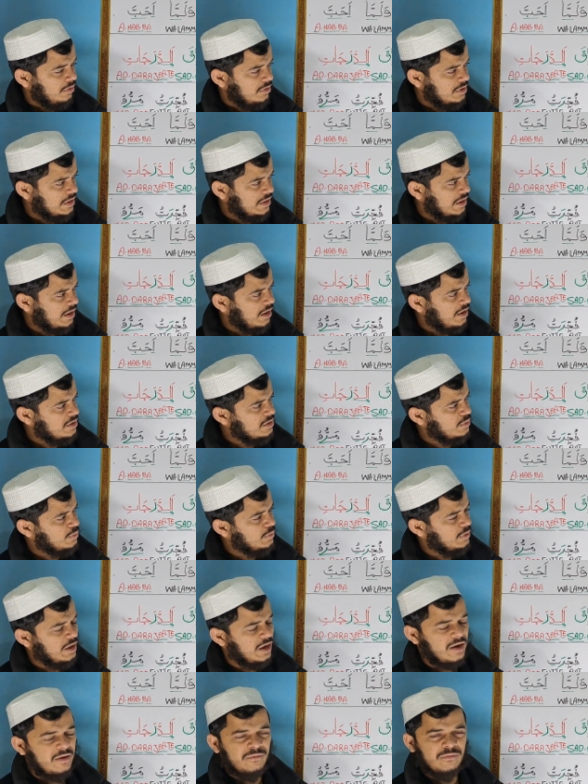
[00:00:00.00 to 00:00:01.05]
signs
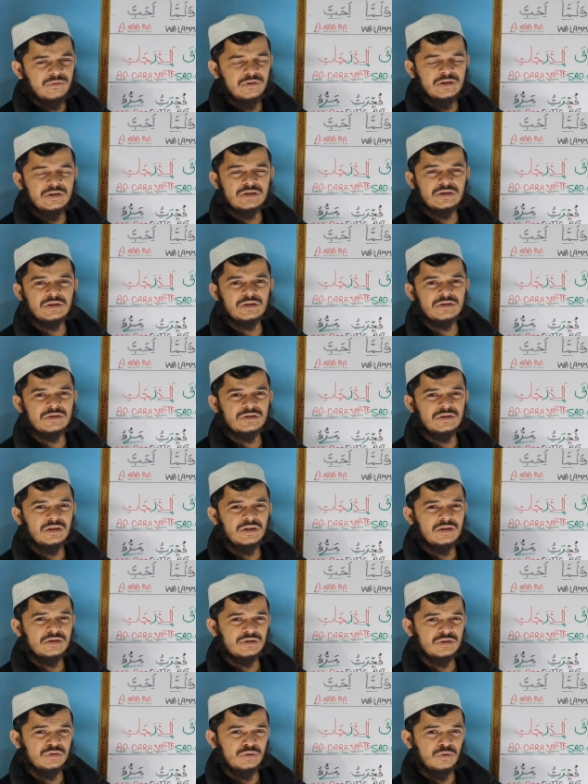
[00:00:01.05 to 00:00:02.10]
we have discussed, there
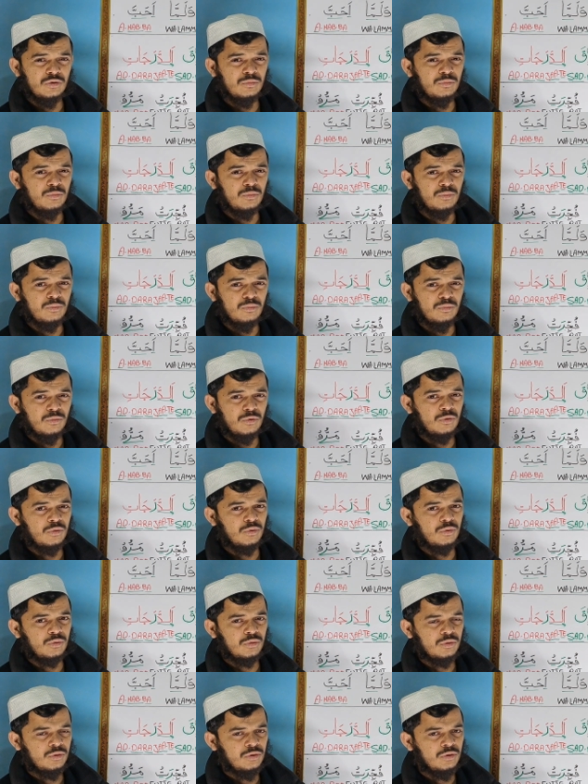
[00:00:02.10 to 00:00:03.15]
is no
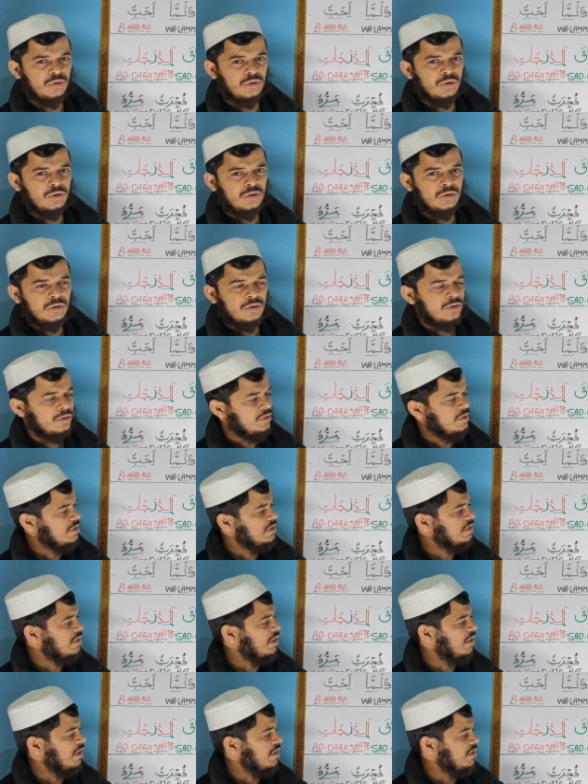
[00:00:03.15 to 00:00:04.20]
more
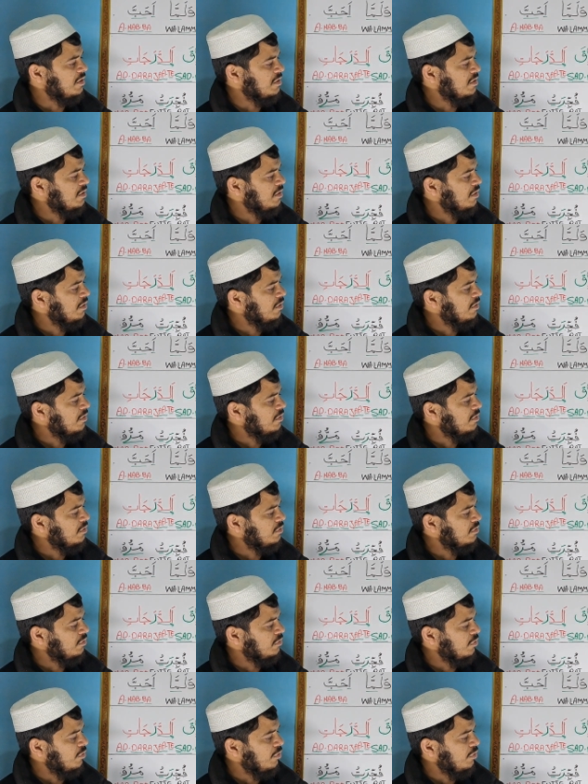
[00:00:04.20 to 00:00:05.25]
signs.
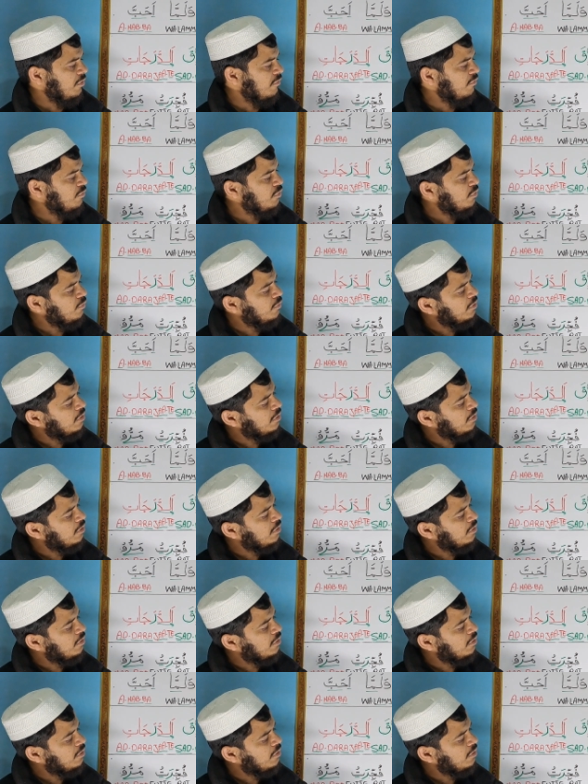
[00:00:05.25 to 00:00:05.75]
So if you